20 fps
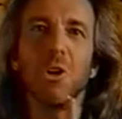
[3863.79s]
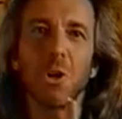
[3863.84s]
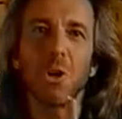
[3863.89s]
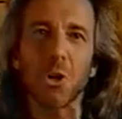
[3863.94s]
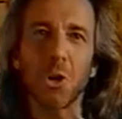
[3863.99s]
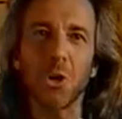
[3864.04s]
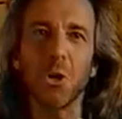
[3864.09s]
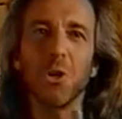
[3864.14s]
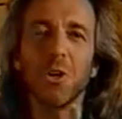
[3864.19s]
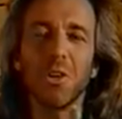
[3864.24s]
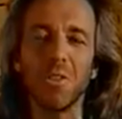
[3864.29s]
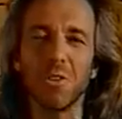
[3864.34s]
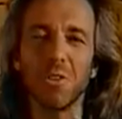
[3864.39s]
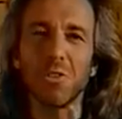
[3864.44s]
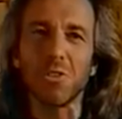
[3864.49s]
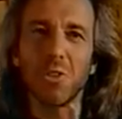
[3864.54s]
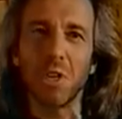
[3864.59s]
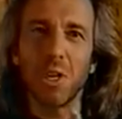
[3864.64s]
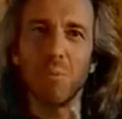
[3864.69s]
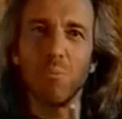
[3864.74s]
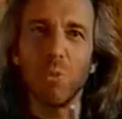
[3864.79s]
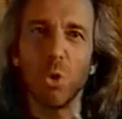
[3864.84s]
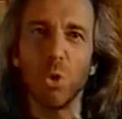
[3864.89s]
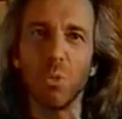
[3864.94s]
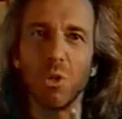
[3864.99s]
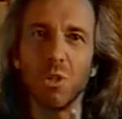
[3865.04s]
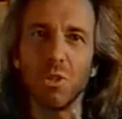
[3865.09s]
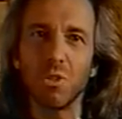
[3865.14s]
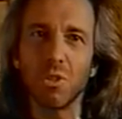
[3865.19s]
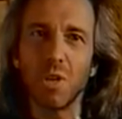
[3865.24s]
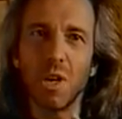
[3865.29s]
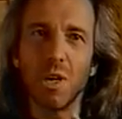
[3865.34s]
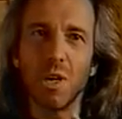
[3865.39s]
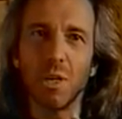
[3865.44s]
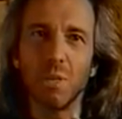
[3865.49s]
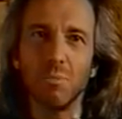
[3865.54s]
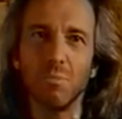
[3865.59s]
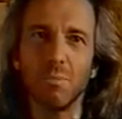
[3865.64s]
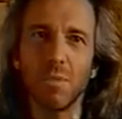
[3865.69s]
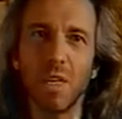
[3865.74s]
occurring in the same moment in
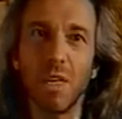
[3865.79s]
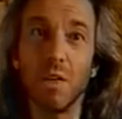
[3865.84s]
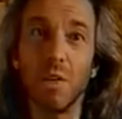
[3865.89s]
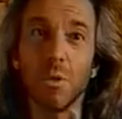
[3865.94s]
time.